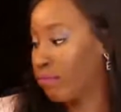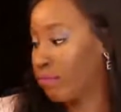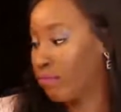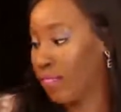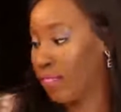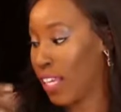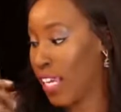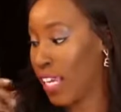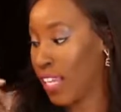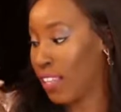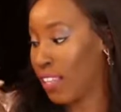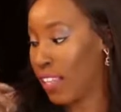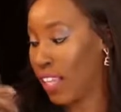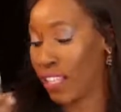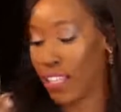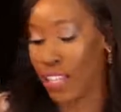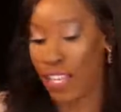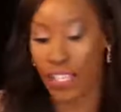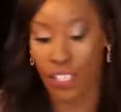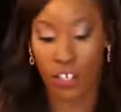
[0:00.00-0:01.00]

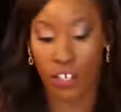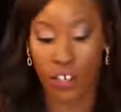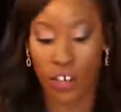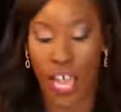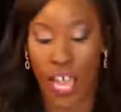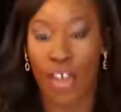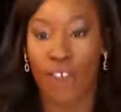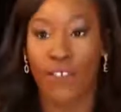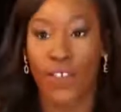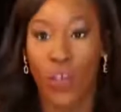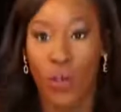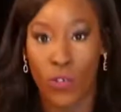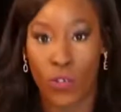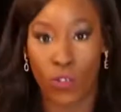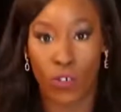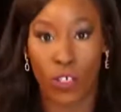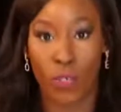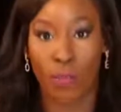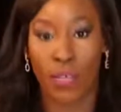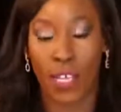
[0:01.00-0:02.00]
anything like your headphones
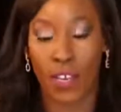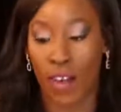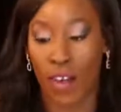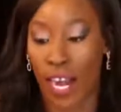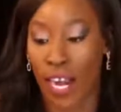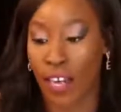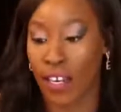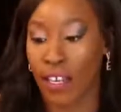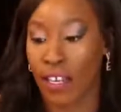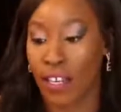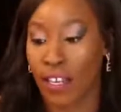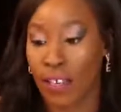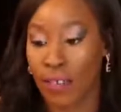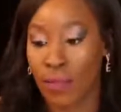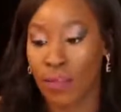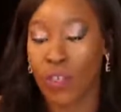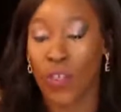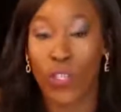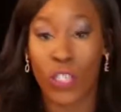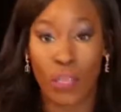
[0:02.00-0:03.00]
or something, right?
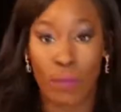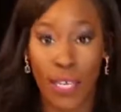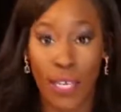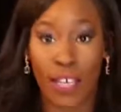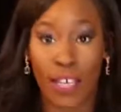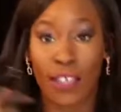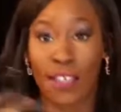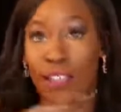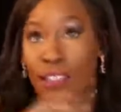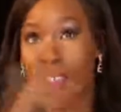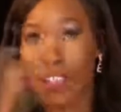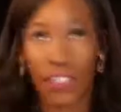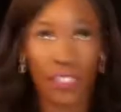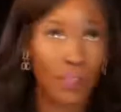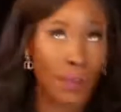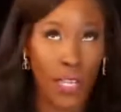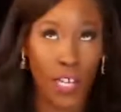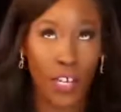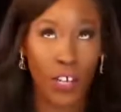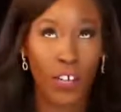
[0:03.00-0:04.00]
Used to be,
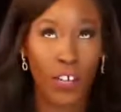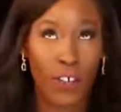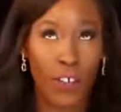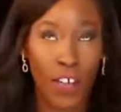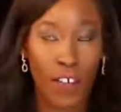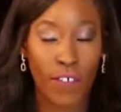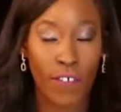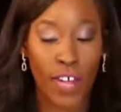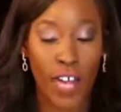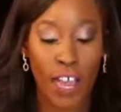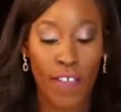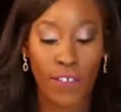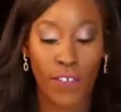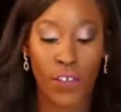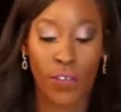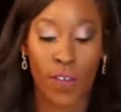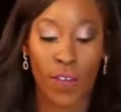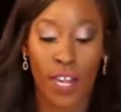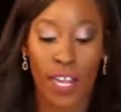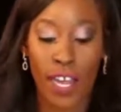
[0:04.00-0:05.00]
depending on if you have an
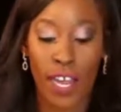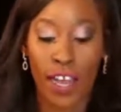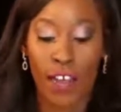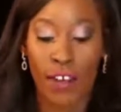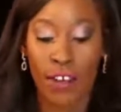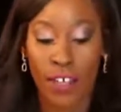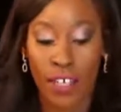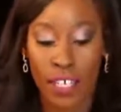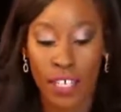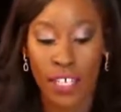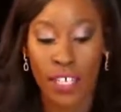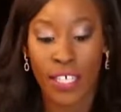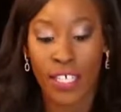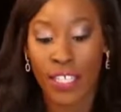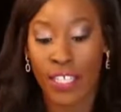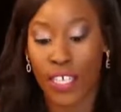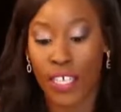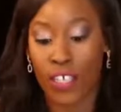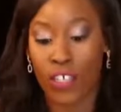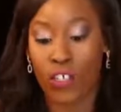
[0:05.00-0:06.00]
iPhone right now,
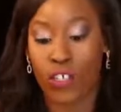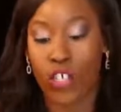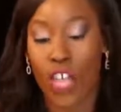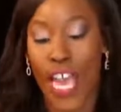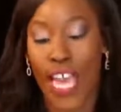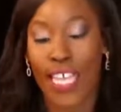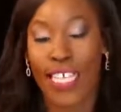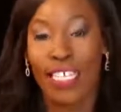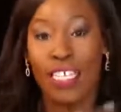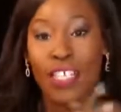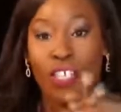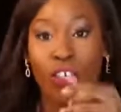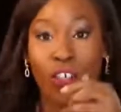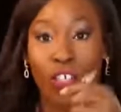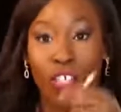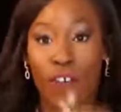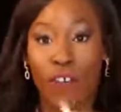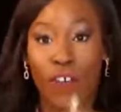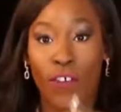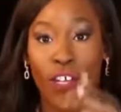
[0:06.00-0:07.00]
the jack is a little
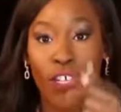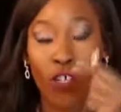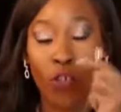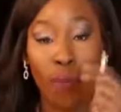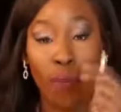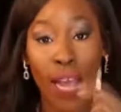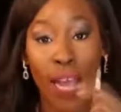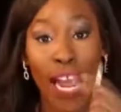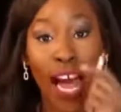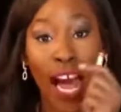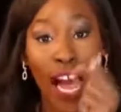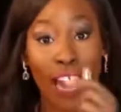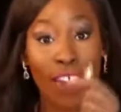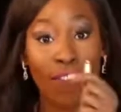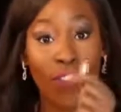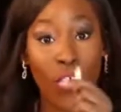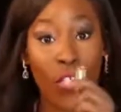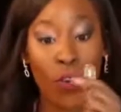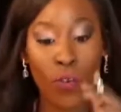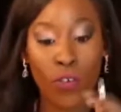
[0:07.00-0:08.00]
different. So my
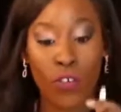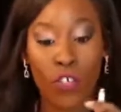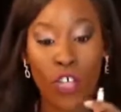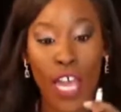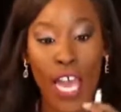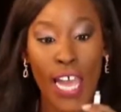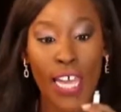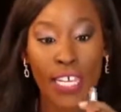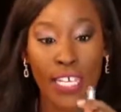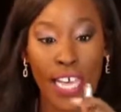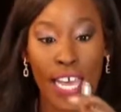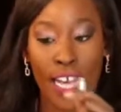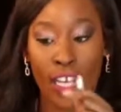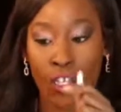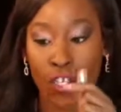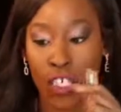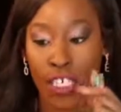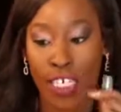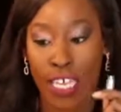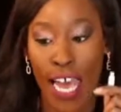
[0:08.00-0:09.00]
iPhone jack
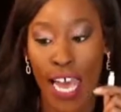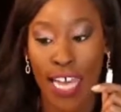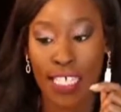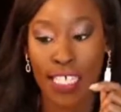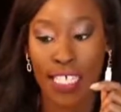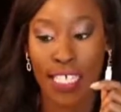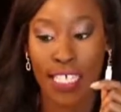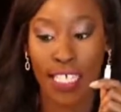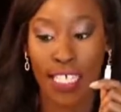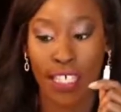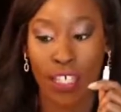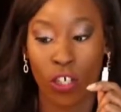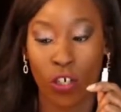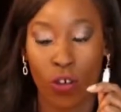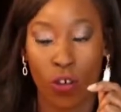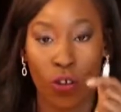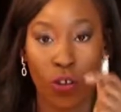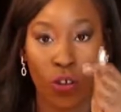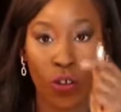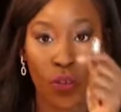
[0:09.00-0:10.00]
actually has this
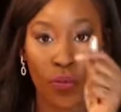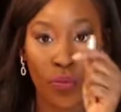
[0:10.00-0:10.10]
little